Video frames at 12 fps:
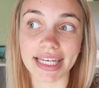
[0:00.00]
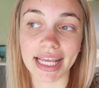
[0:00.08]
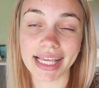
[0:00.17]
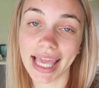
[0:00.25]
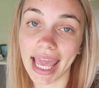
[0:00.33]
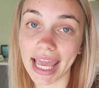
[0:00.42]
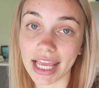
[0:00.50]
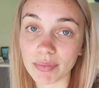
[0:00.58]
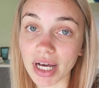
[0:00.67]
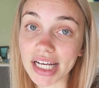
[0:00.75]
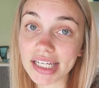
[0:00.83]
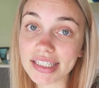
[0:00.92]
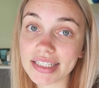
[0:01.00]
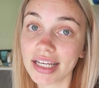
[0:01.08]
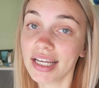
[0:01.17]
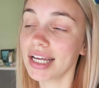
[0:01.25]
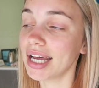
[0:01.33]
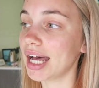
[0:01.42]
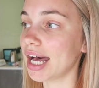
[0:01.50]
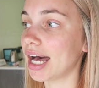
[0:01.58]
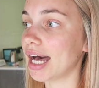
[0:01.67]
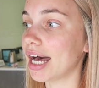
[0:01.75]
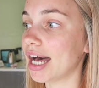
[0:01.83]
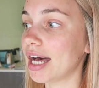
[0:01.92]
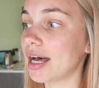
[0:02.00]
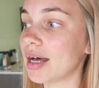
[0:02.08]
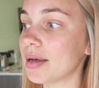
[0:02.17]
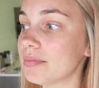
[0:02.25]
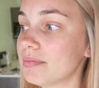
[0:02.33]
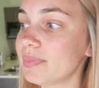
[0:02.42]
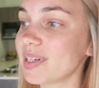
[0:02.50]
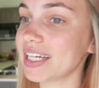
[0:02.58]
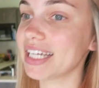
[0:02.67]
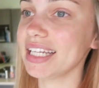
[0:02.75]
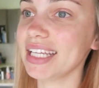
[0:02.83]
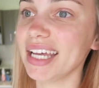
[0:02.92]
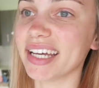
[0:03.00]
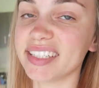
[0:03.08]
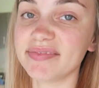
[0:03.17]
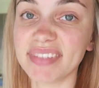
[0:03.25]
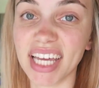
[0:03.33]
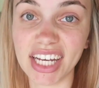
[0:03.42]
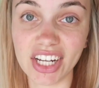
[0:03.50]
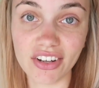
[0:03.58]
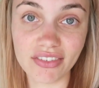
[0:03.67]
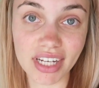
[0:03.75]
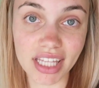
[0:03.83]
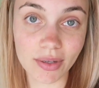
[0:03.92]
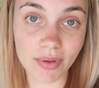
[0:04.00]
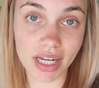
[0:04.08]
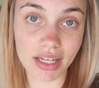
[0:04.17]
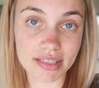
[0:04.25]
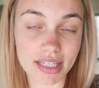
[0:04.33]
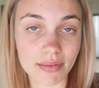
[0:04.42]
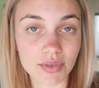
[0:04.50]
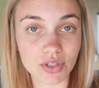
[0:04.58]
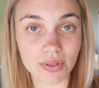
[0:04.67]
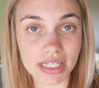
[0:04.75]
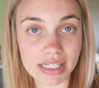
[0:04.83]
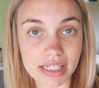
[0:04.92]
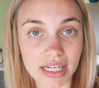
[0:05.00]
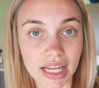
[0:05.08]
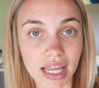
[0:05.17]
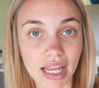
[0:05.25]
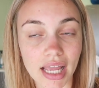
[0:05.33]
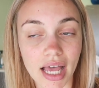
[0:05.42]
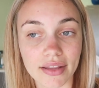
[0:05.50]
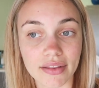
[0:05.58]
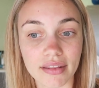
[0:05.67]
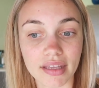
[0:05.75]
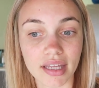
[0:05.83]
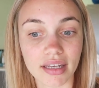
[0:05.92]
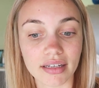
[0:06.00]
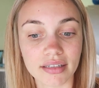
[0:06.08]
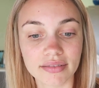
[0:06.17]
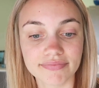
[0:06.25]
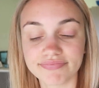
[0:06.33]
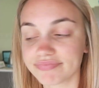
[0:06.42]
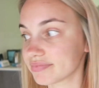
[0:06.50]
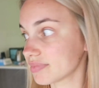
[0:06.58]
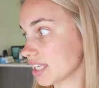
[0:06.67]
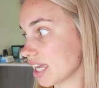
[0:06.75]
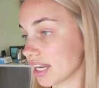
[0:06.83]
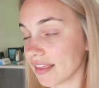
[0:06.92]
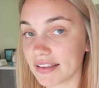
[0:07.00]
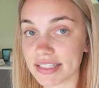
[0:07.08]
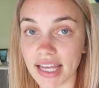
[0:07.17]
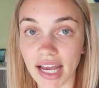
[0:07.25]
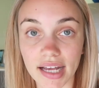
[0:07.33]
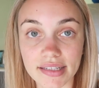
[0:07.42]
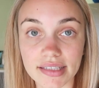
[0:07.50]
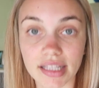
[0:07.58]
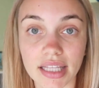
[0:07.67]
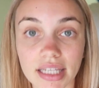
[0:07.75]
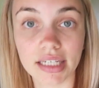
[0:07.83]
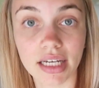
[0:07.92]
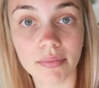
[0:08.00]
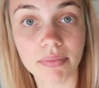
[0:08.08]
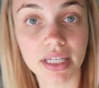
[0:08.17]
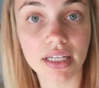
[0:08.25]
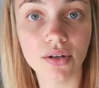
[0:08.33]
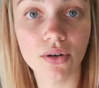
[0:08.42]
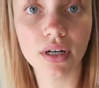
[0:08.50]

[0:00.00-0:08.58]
in Kmart. But yeah, I don't know really what else I'm doing today other than getting this house cleaned up and